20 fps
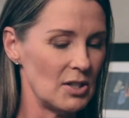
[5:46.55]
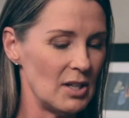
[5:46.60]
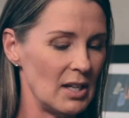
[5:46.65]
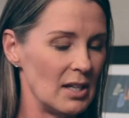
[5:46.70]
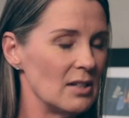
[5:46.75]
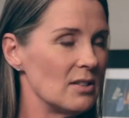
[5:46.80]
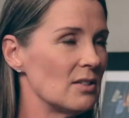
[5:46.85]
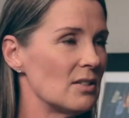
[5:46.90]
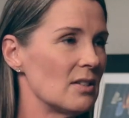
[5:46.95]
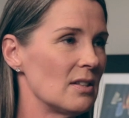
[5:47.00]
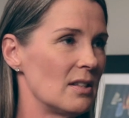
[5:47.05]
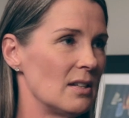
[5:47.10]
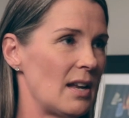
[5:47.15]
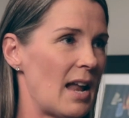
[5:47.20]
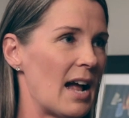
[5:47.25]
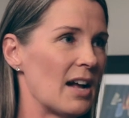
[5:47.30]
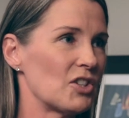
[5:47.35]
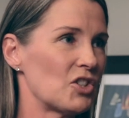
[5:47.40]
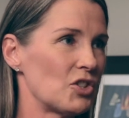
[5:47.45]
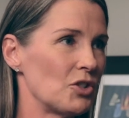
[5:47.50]
into the
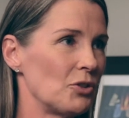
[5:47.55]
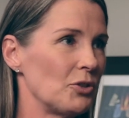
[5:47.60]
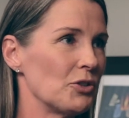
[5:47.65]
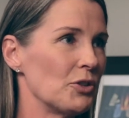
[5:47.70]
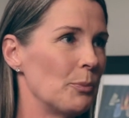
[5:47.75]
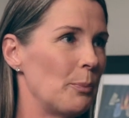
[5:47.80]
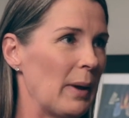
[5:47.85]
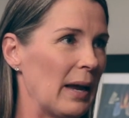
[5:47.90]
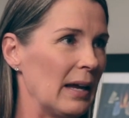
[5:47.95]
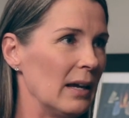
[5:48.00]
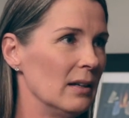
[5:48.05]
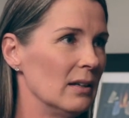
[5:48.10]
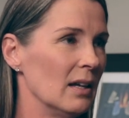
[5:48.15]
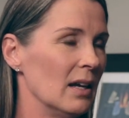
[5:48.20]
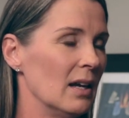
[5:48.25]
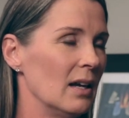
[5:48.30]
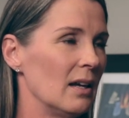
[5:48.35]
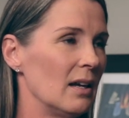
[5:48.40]
national debate